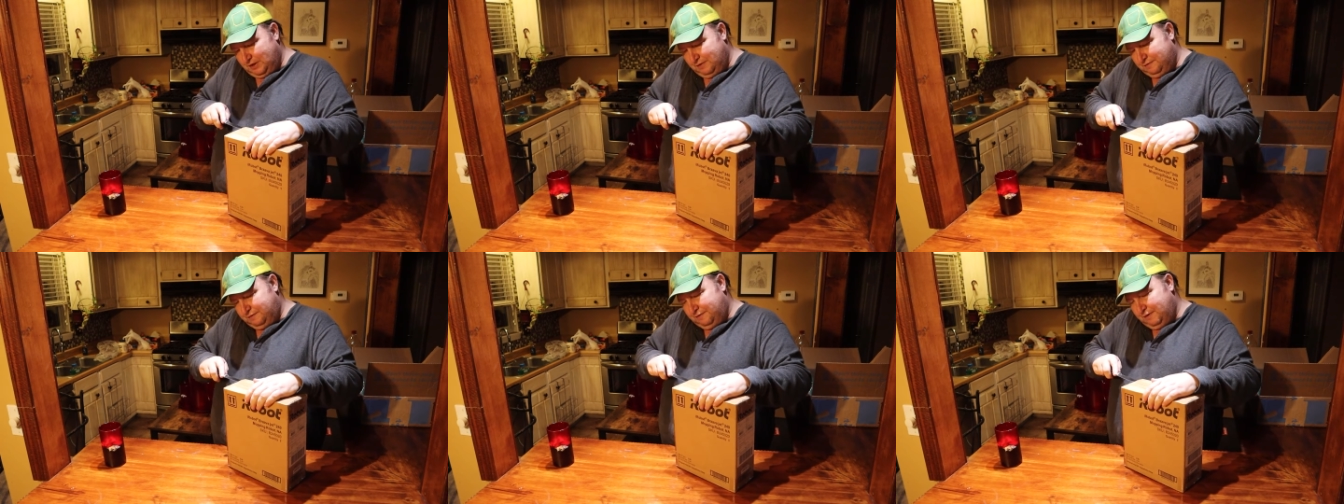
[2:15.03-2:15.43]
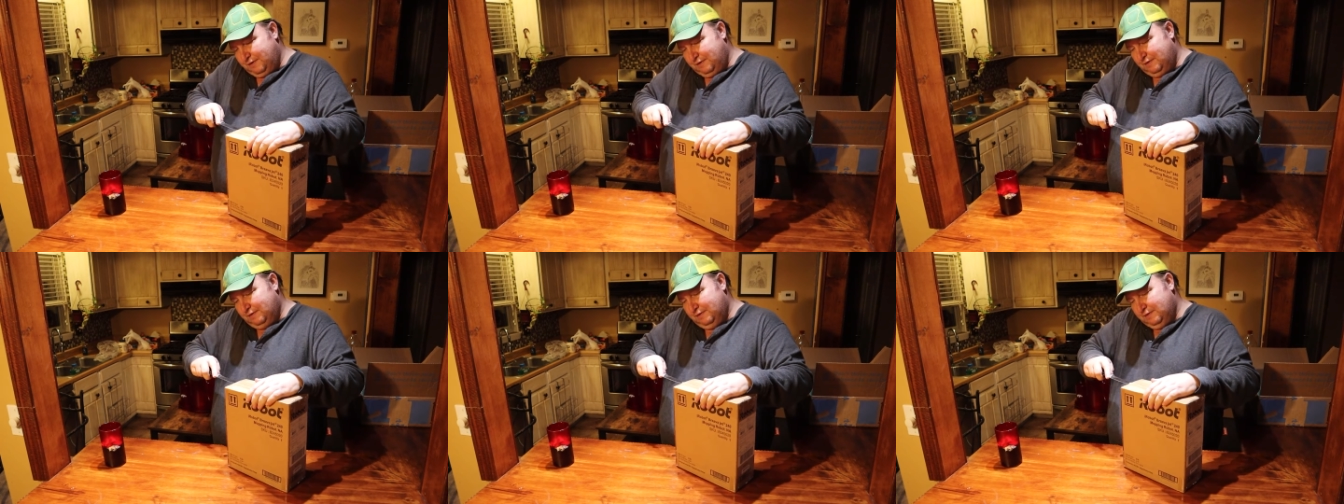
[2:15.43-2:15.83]

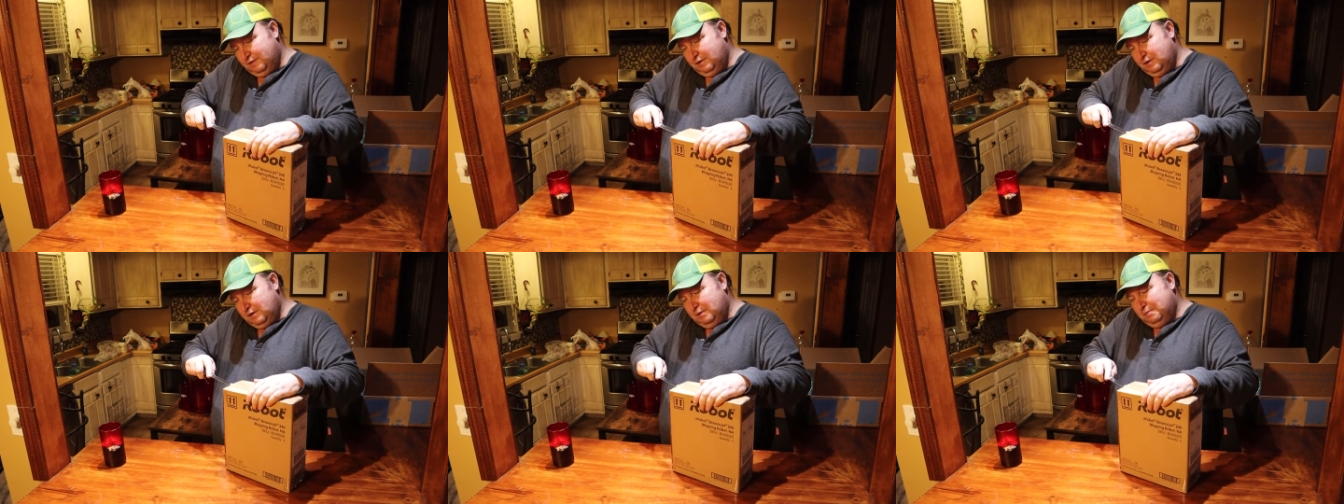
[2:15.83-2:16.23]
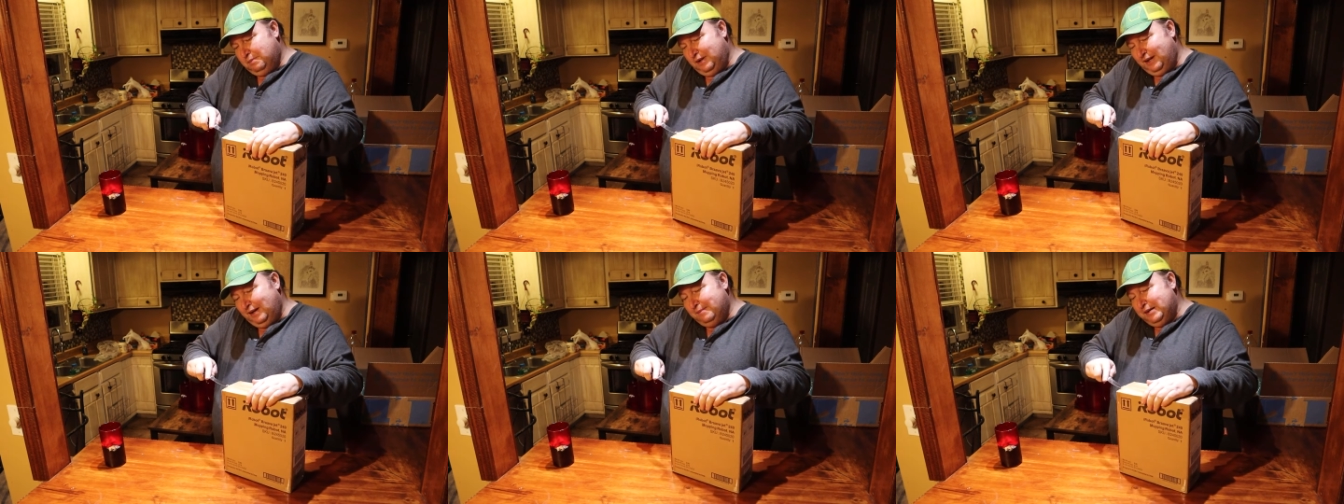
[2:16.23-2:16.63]
of
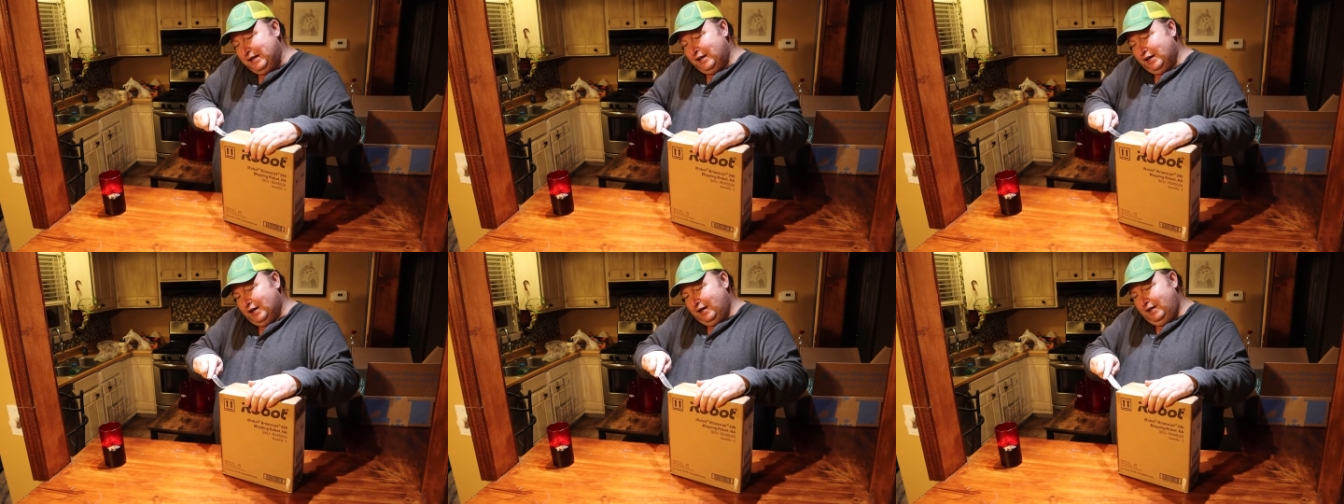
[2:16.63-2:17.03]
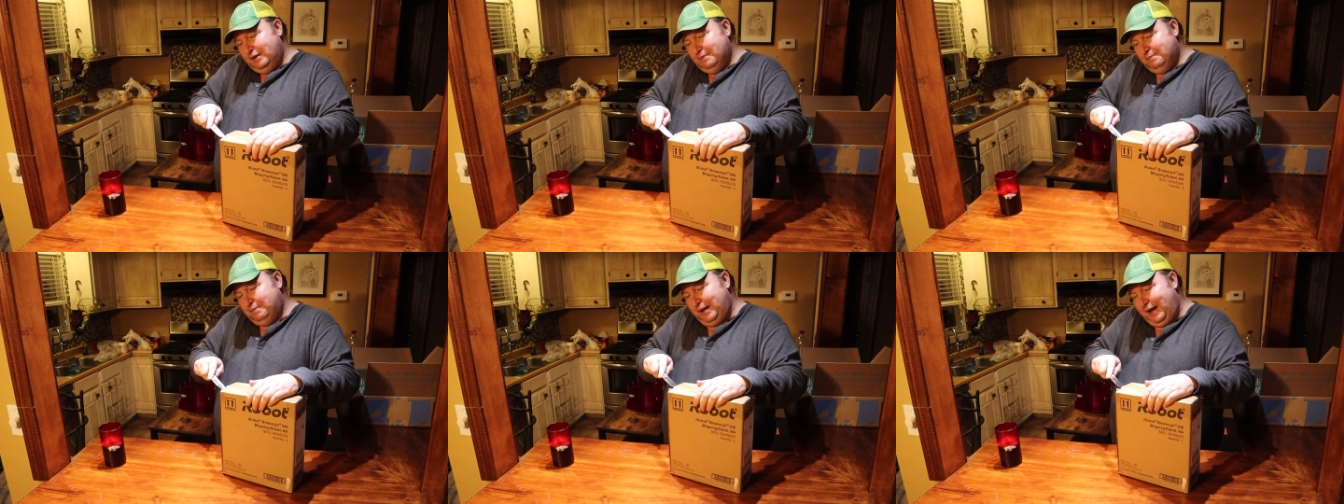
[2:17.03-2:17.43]

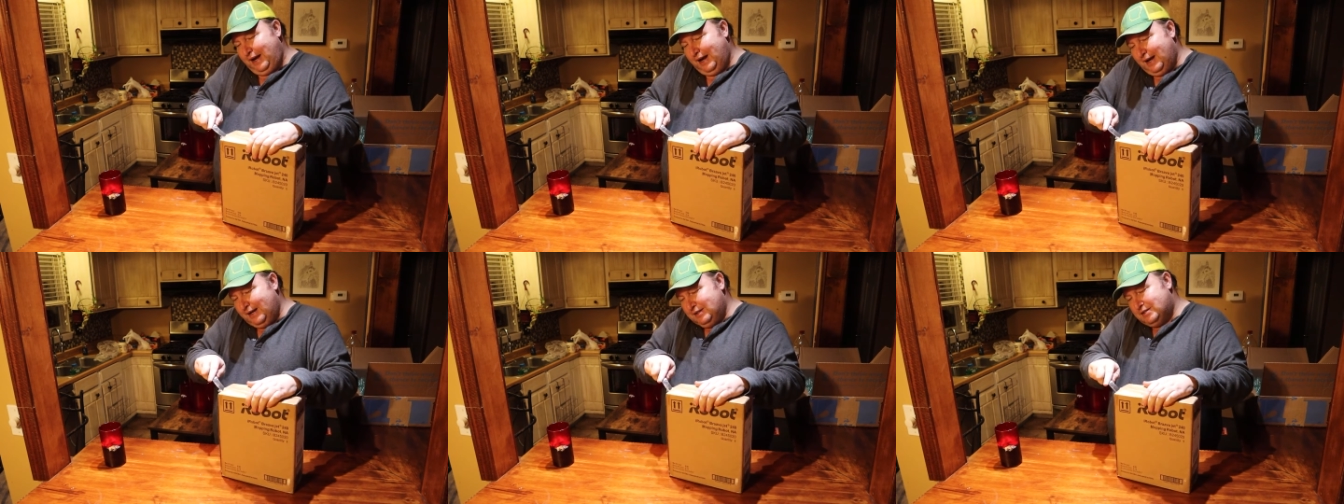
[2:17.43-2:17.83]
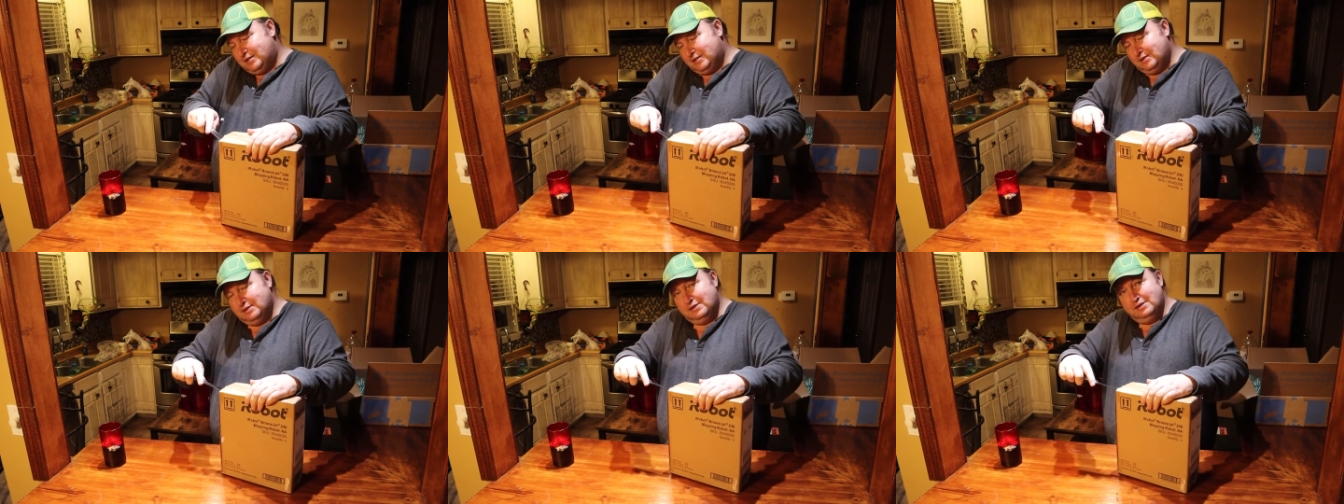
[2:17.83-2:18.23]
preliminary
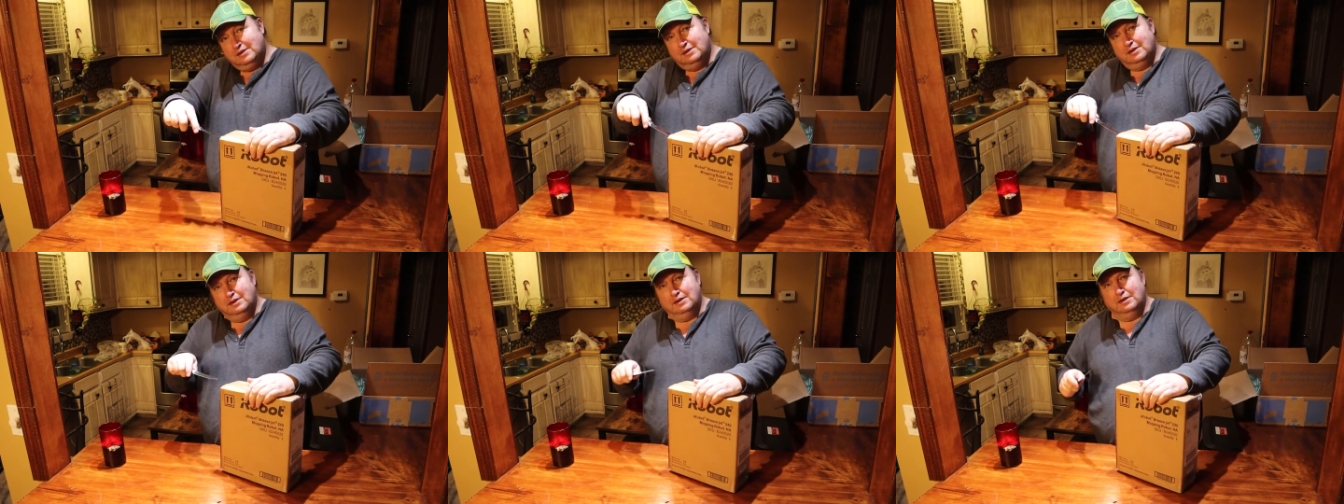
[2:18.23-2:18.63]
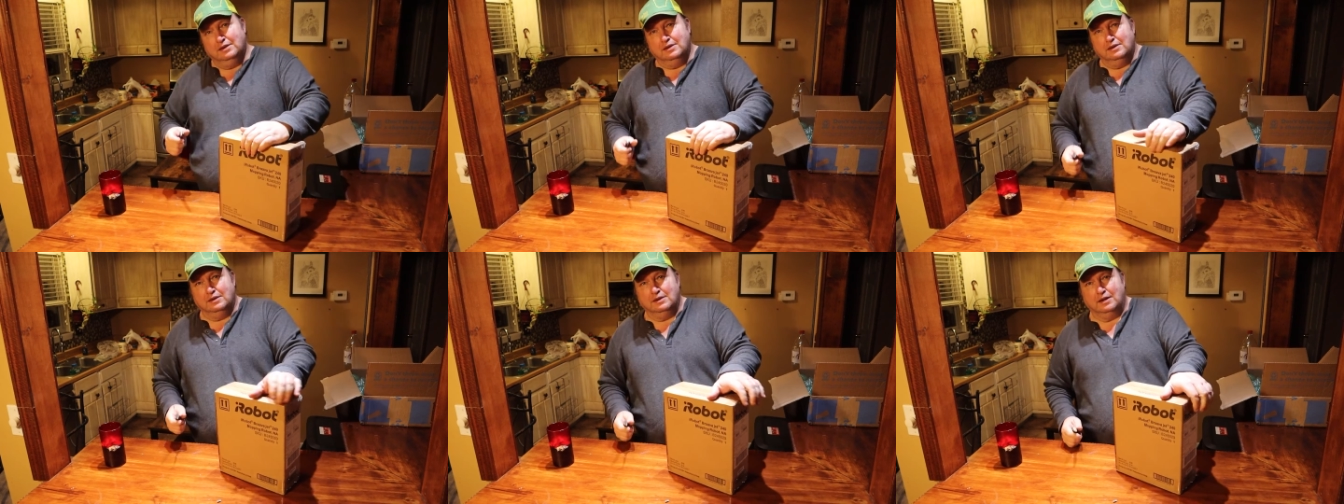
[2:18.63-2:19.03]
pads,
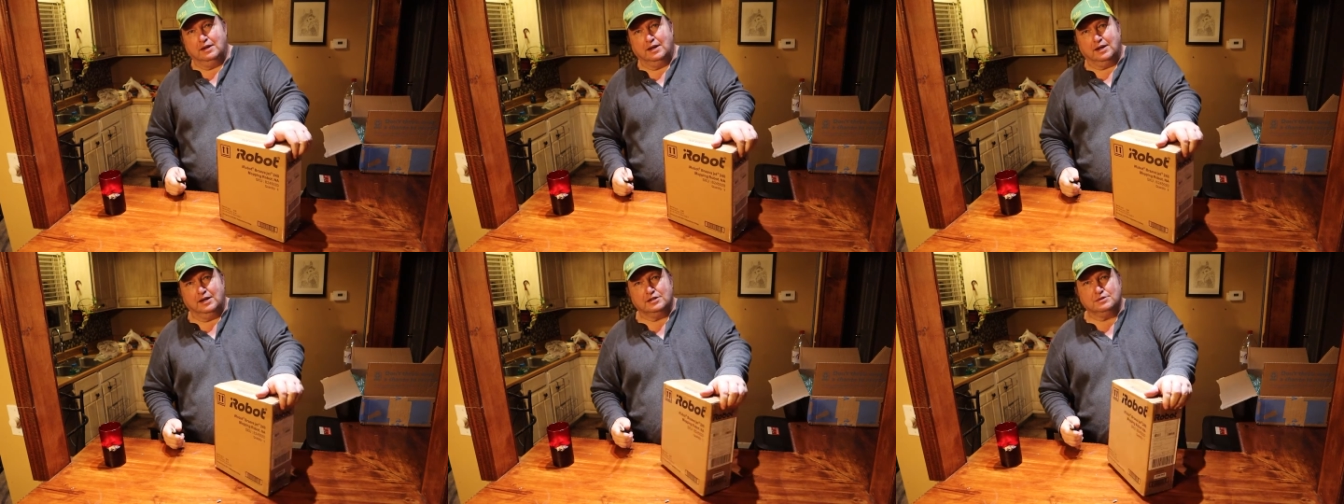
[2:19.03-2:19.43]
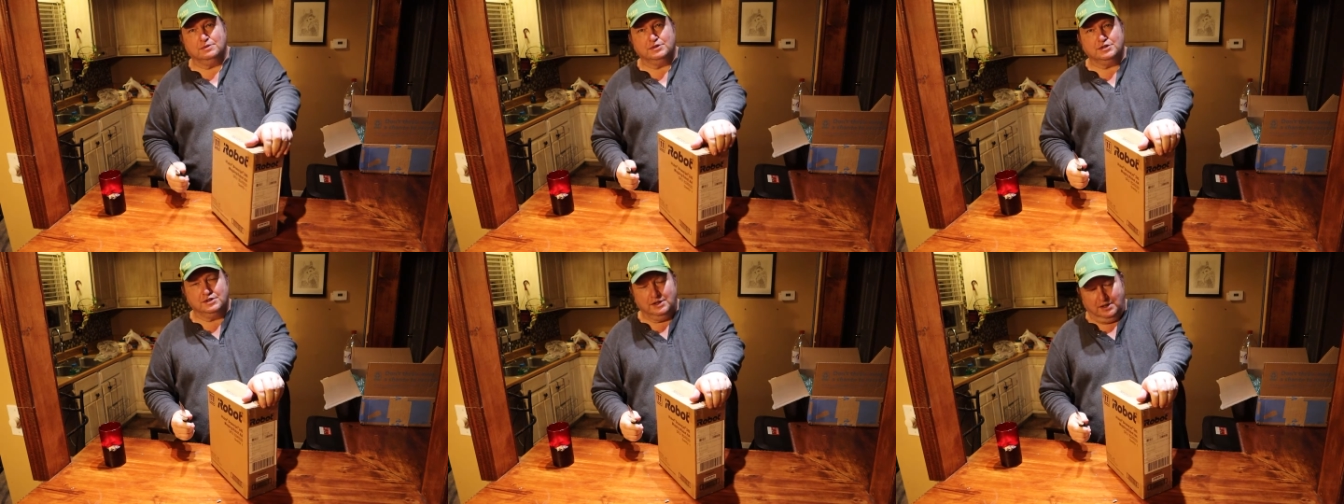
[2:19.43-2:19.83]
and I guess
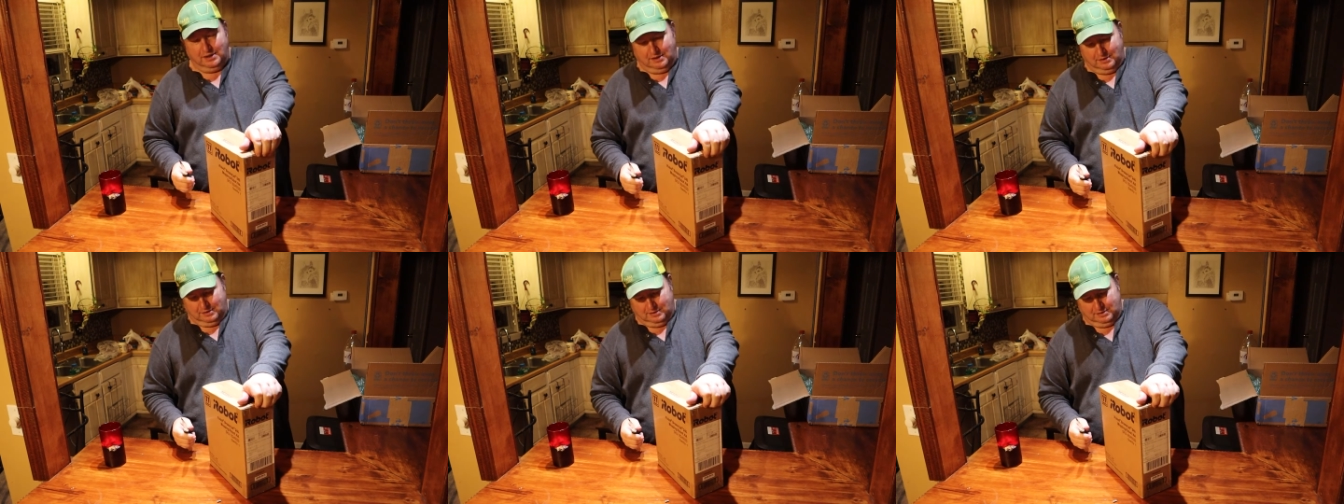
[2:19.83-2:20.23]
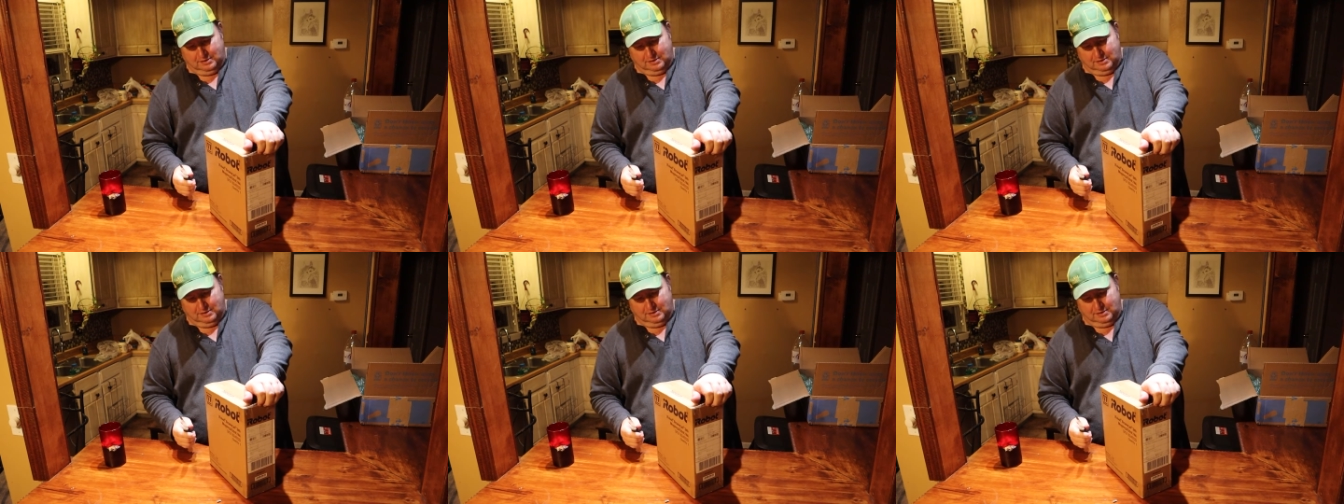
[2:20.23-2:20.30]
we'll see.